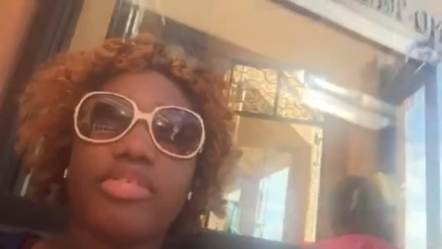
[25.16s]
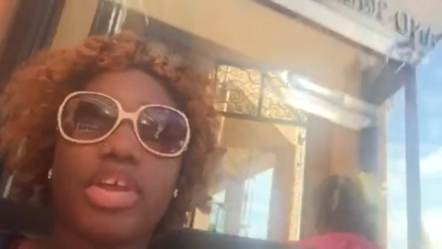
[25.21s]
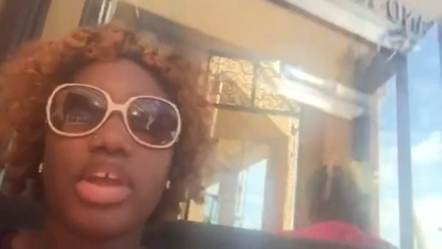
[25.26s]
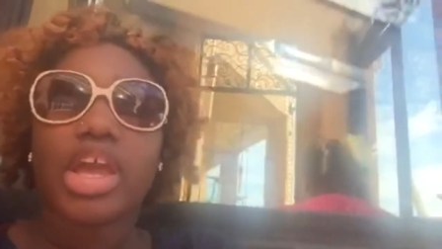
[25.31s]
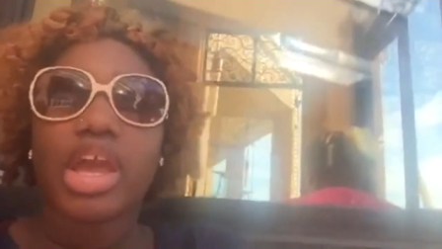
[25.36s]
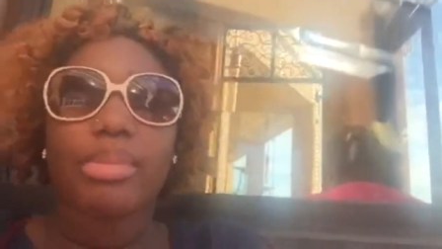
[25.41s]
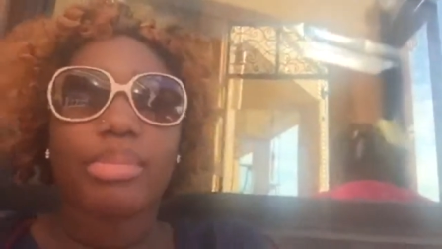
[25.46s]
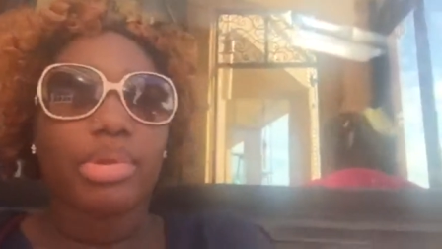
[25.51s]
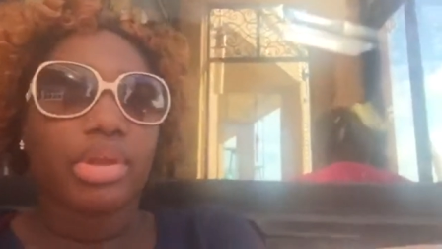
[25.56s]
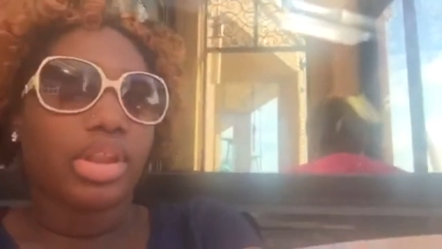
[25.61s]
if
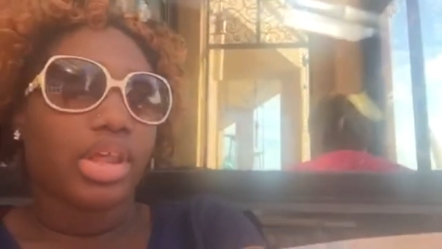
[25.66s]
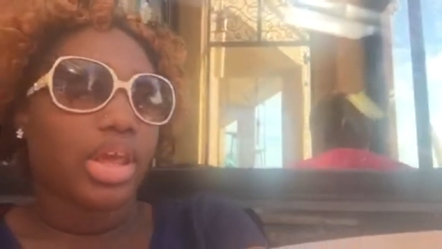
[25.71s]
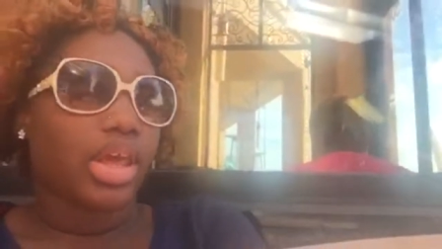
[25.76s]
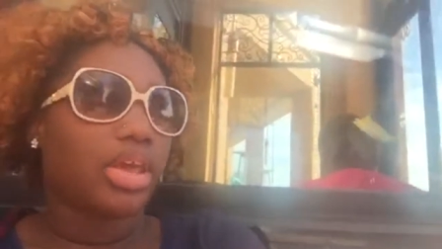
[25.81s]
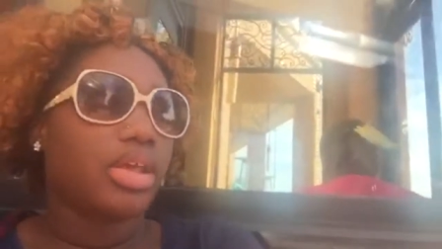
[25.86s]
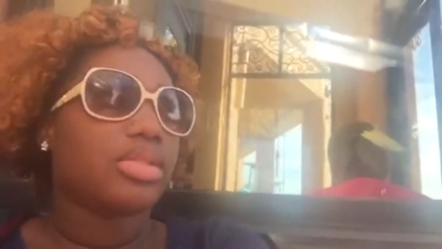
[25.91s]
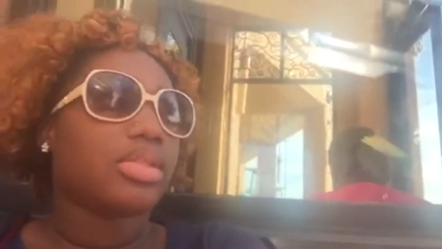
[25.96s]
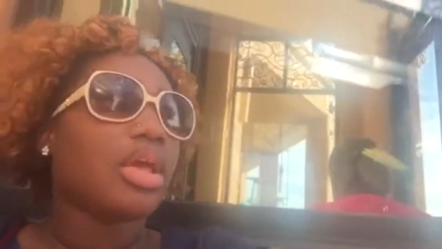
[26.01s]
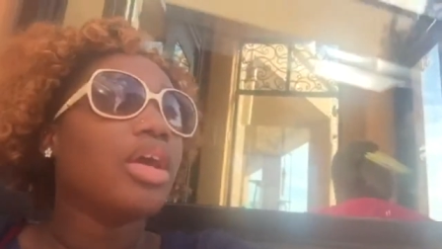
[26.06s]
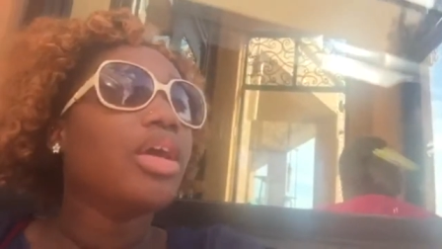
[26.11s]
they got
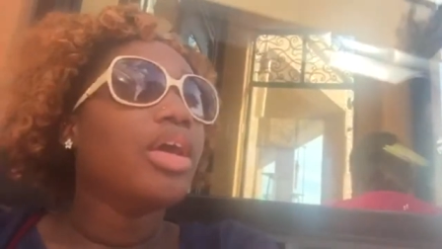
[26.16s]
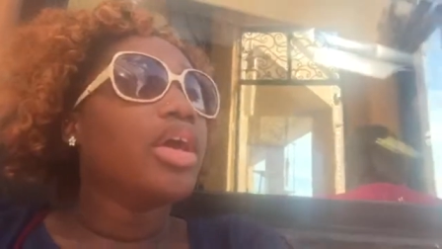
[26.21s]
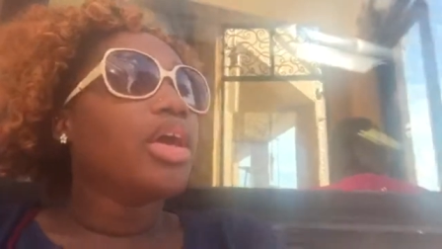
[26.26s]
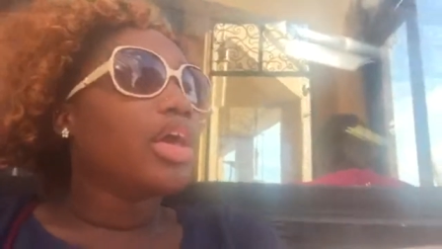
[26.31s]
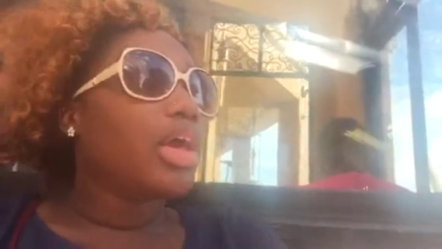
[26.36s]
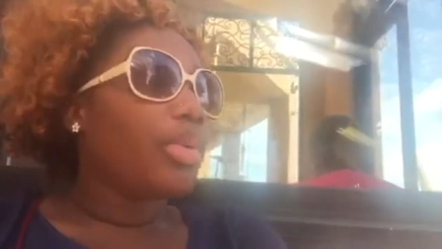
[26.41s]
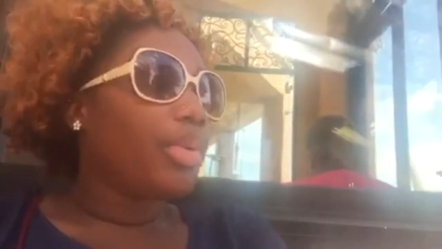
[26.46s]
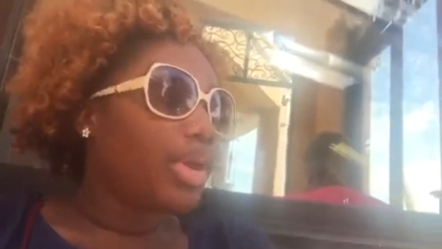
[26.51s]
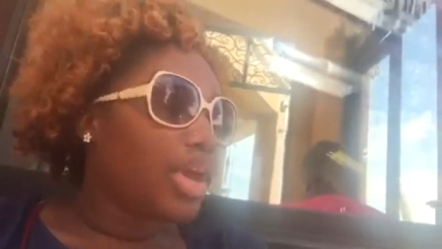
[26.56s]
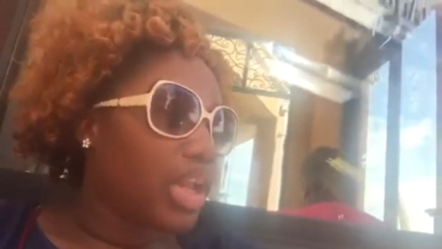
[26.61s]
band-aids
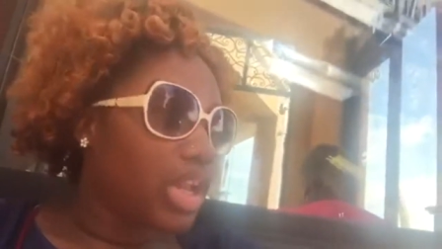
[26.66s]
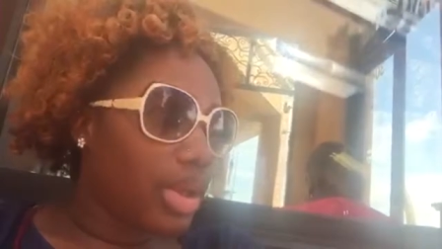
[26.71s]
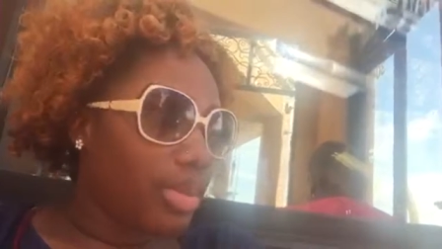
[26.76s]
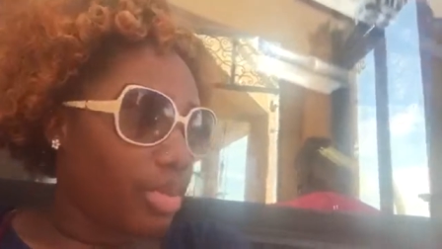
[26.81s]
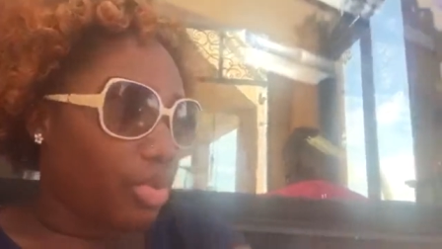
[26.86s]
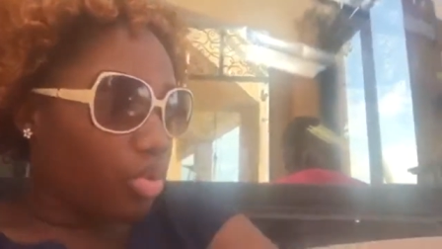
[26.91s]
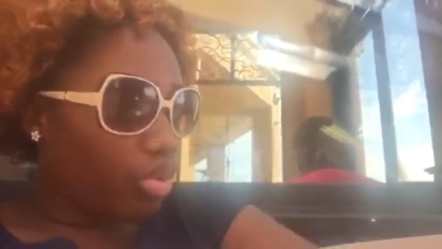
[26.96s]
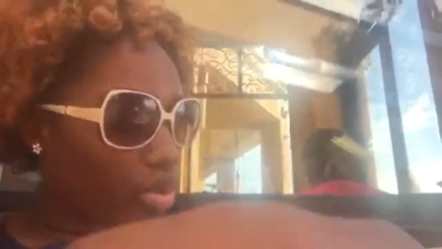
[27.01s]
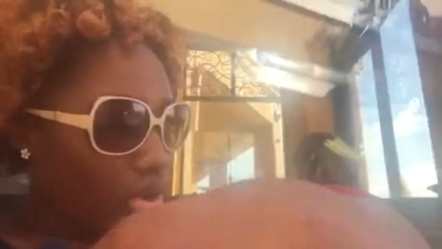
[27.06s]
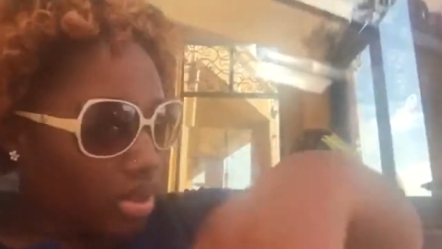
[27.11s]
and we end
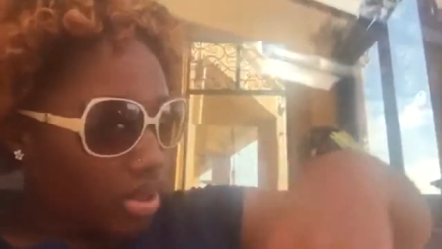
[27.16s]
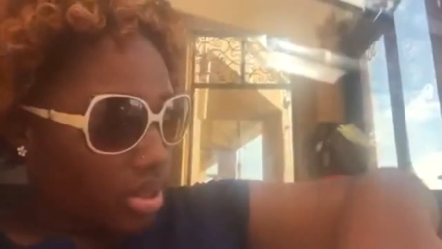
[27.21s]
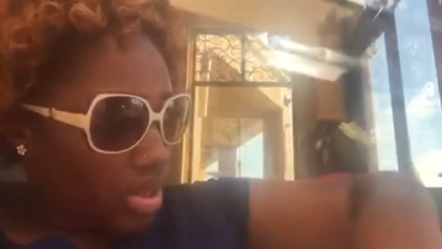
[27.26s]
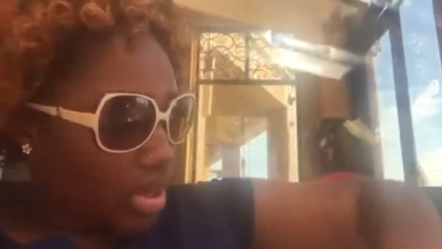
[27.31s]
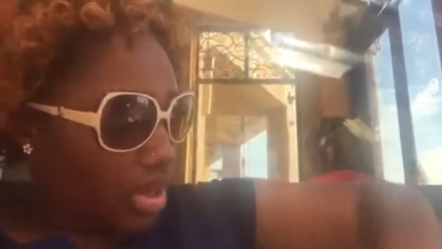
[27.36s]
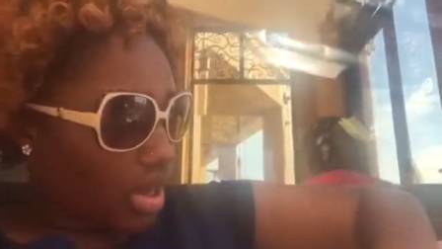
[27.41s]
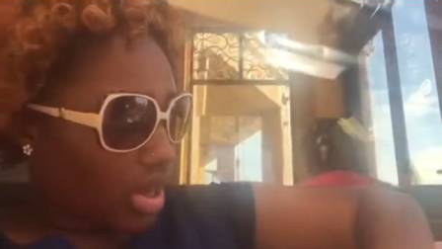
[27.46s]
up going to